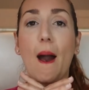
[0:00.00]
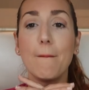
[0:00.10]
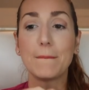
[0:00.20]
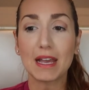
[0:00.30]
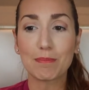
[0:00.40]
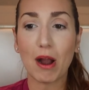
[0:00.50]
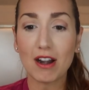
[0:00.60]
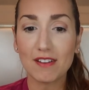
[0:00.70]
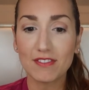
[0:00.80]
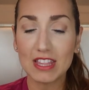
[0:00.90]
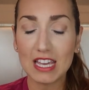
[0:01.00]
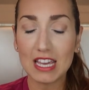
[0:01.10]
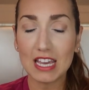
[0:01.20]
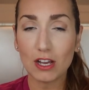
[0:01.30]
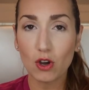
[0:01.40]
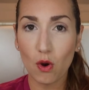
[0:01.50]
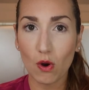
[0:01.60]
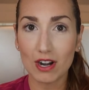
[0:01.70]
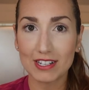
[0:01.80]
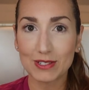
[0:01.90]
A big part of the
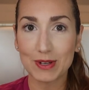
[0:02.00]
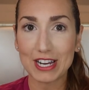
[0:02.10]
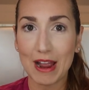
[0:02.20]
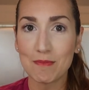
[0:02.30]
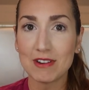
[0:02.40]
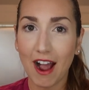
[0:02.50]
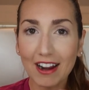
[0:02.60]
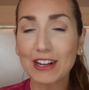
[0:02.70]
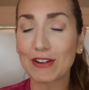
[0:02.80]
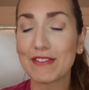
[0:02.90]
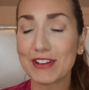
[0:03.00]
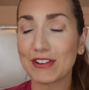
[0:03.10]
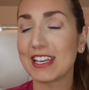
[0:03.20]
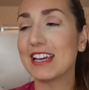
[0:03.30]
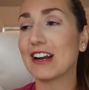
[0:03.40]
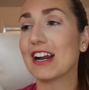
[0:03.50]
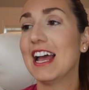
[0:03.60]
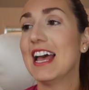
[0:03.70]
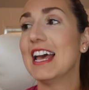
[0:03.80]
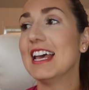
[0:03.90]
course, which I'm not going to reveal
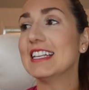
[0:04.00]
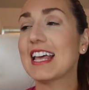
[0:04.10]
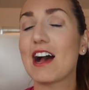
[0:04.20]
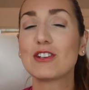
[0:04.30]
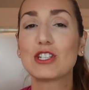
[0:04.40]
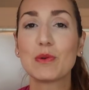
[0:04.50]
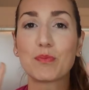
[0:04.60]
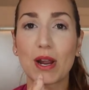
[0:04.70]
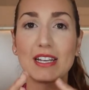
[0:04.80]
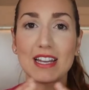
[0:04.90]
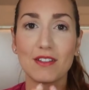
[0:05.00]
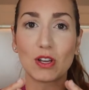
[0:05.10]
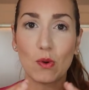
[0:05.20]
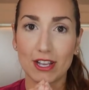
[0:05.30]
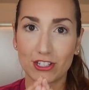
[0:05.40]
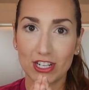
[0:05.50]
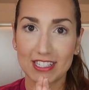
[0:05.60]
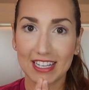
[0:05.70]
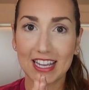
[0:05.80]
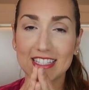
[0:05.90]
here, is how to break down the
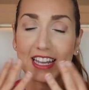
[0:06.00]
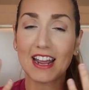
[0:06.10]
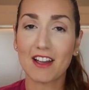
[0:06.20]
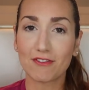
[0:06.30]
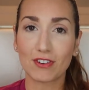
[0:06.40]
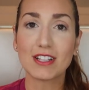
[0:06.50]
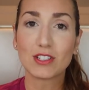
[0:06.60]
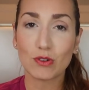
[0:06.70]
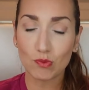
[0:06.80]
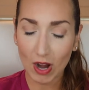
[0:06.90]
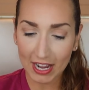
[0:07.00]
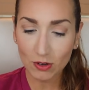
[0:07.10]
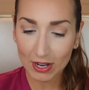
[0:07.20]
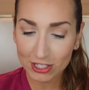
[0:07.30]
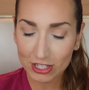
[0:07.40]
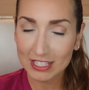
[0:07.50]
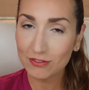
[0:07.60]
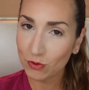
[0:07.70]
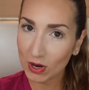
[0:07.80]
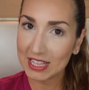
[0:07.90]
questions. Like I said, I have friends who write
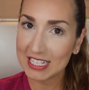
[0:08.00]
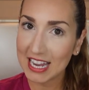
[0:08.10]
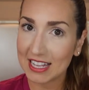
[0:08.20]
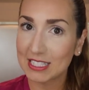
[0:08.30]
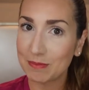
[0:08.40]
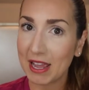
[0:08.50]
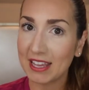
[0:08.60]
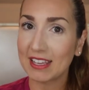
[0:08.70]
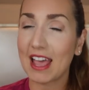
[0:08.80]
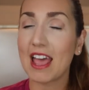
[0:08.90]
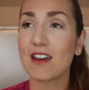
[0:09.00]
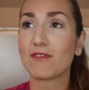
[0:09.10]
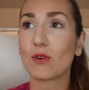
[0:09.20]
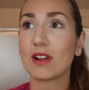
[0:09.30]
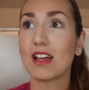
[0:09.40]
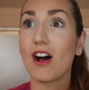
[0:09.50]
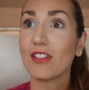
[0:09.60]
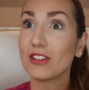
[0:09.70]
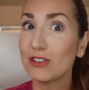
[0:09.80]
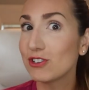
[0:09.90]
questions for the test bank and for
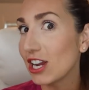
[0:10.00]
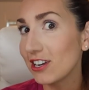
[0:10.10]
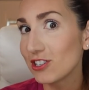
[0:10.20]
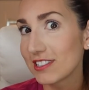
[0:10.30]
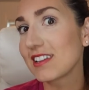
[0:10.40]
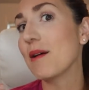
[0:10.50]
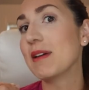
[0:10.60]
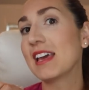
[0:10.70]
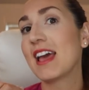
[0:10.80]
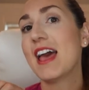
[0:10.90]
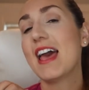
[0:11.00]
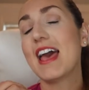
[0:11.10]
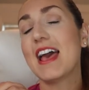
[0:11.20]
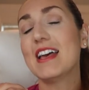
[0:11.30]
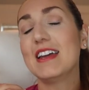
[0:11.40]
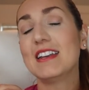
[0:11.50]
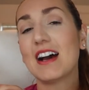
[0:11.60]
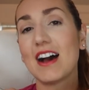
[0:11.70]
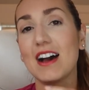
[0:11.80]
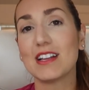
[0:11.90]
all the new changes coming in
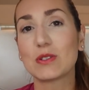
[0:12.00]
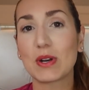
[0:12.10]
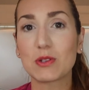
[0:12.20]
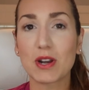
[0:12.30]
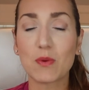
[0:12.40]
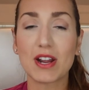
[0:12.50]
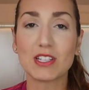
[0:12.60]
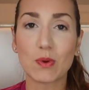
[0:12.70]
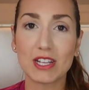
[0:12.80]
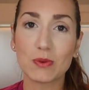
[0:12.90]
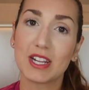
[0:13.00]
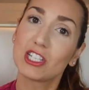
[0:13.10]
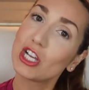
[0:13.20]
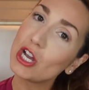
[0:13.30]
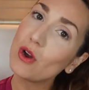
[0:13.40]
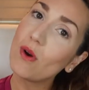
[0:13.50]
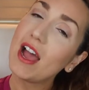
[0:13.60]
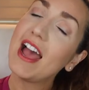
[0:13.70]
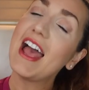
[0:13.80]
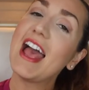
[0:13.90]
2021 and 2022.